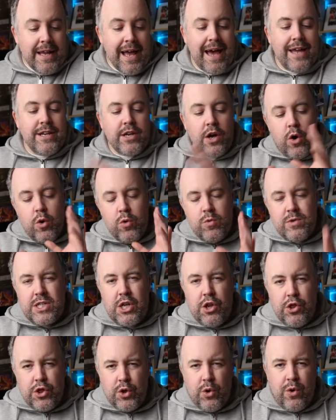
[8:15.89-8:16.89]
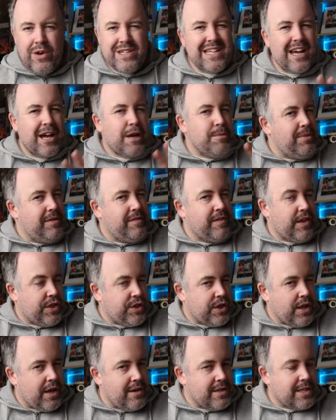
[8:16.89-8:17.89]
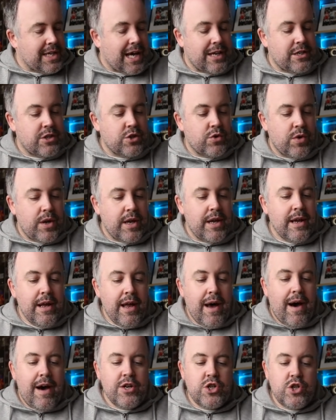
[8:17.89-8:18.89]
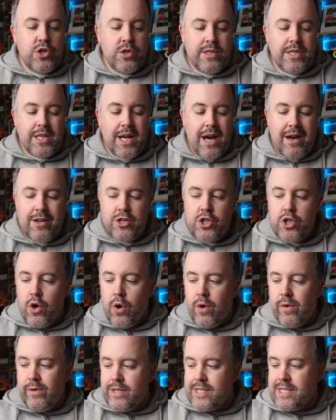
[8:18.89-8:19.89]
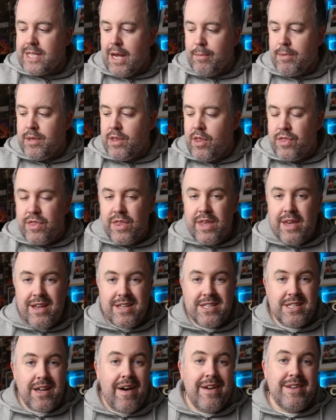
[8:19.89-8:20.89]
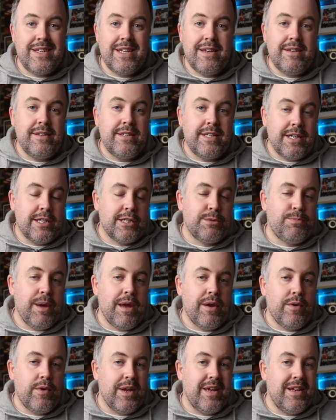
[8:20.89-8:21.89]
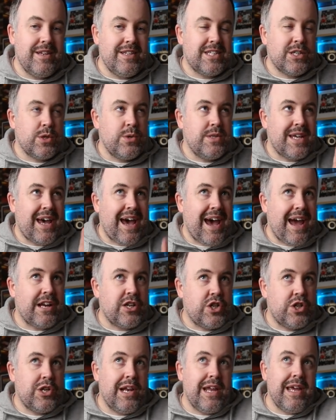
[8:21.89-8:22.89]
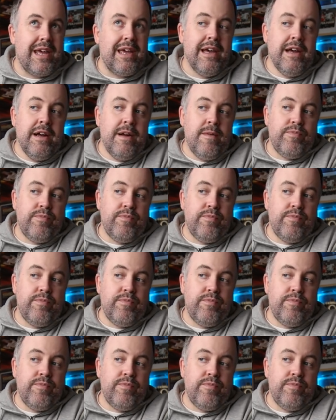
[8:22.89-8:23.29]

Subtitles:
And I also thought, as like a bit of a third category, I should touch on some of the things I didn't experience, because actually,